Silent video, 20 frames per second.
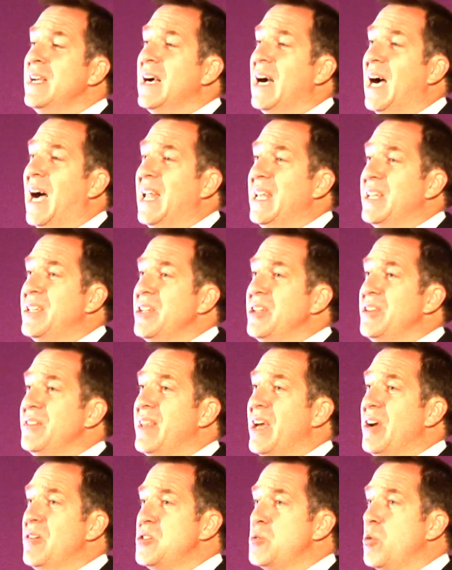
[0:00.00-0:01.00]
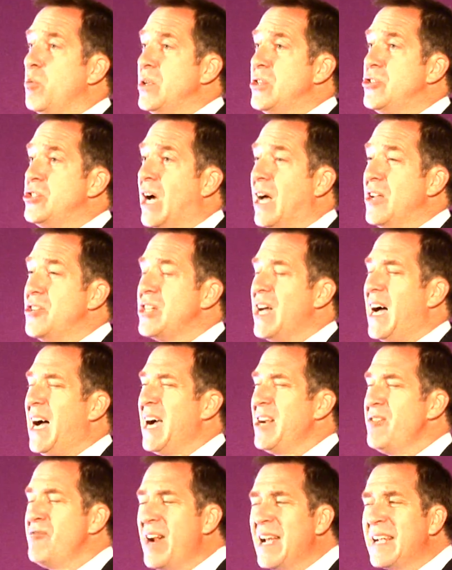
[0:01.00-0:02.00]
and those will be judged.
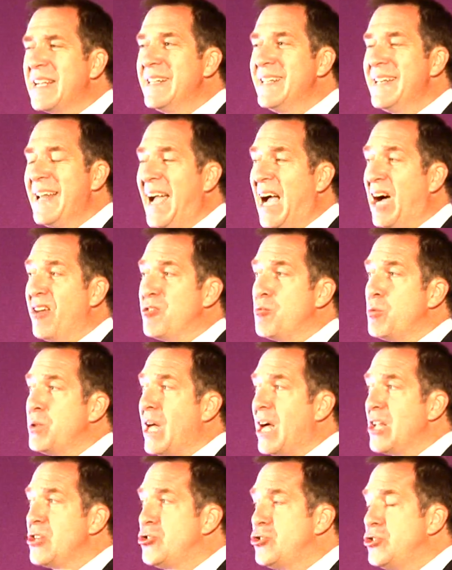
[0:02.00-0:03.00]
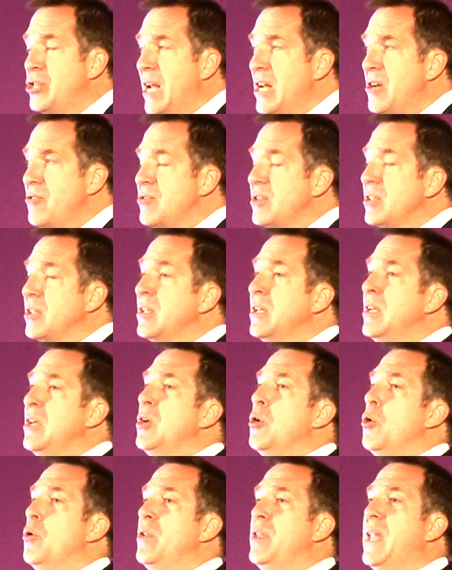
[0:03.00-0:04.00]
I reckon now that with our general
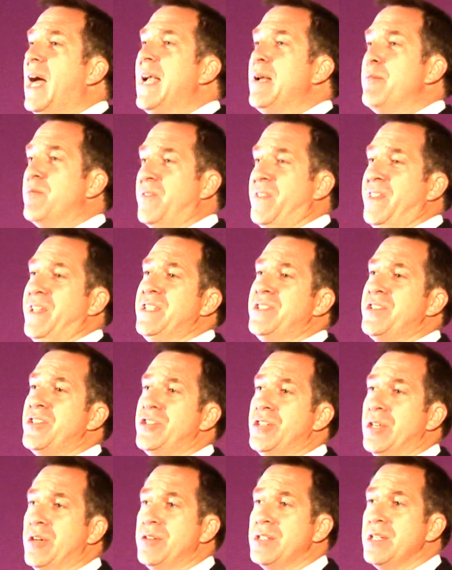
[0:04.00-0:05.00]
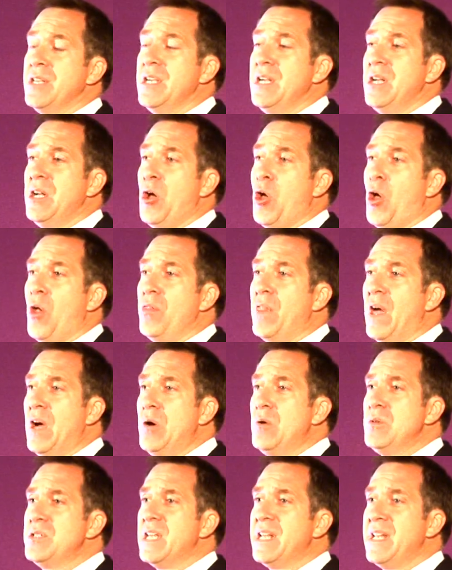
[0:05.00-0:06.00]
name for the Institute,
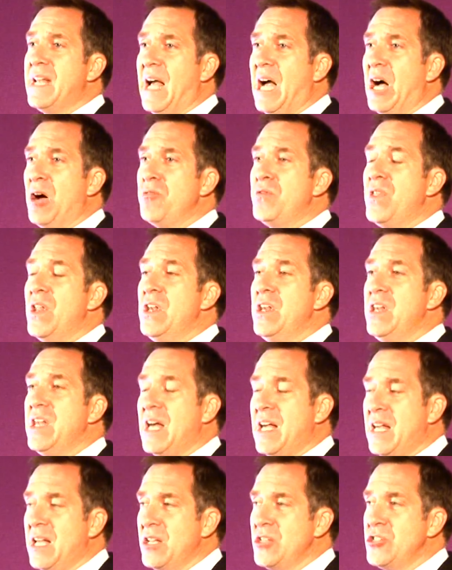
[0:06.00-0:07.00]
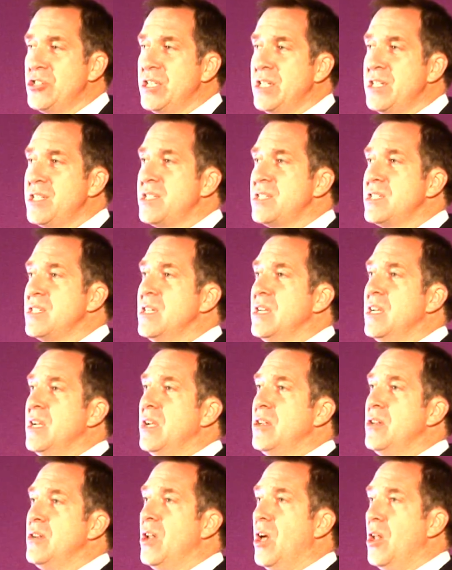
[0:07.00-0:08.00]
those are now the largest
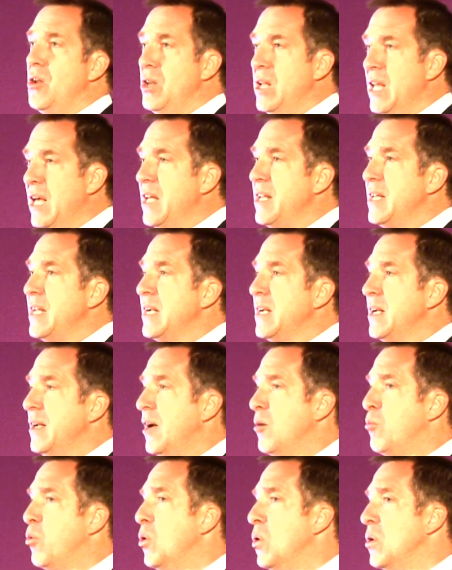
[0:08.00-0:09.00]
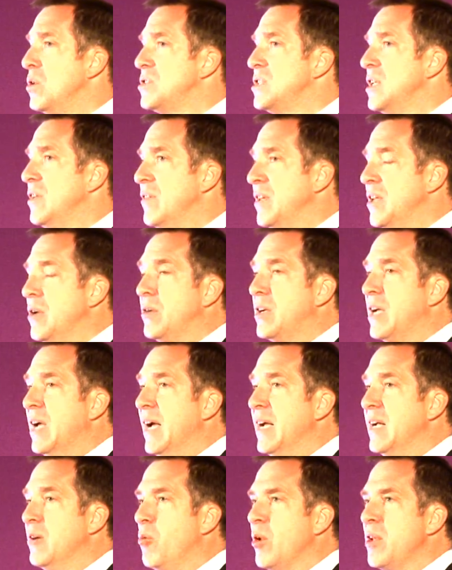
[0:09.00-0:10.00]
learning awards in the
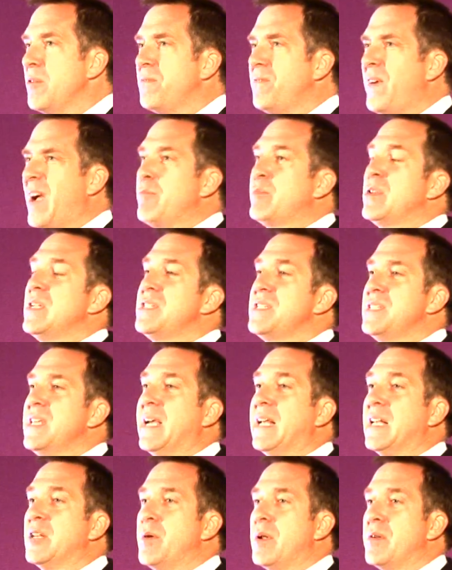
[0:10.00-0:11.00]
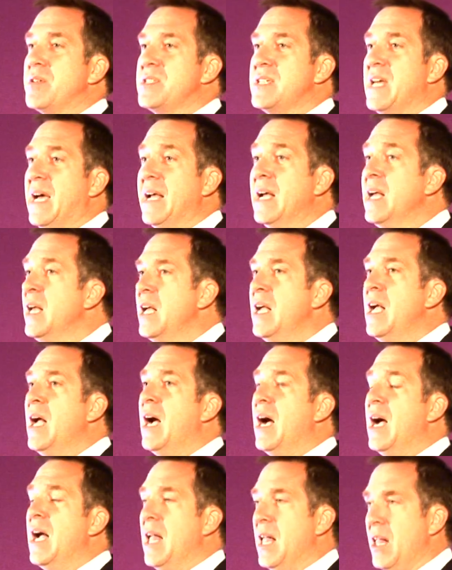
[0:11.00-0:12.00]
UK. What a fabulous thing to be able to say
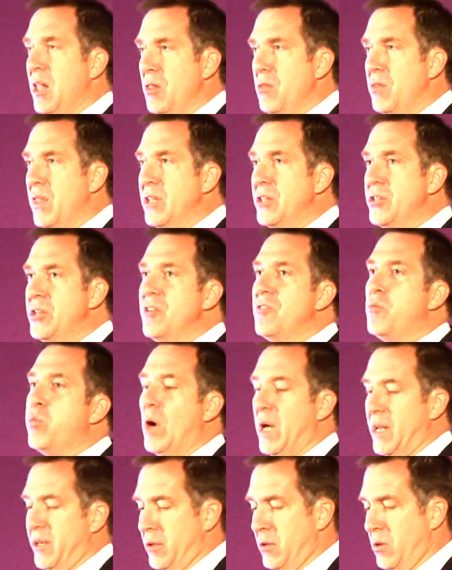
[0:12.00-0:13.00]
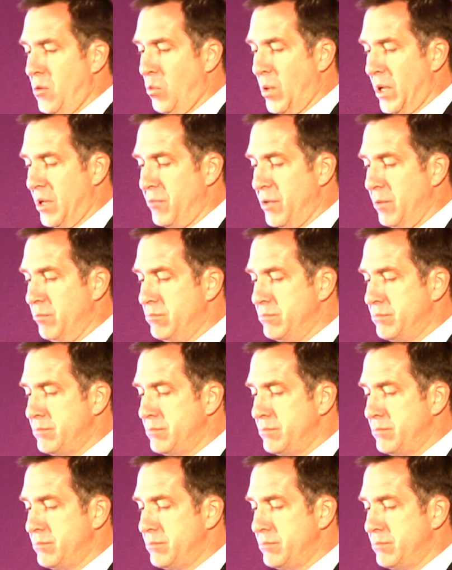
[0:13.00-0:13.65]
that you've won one of them.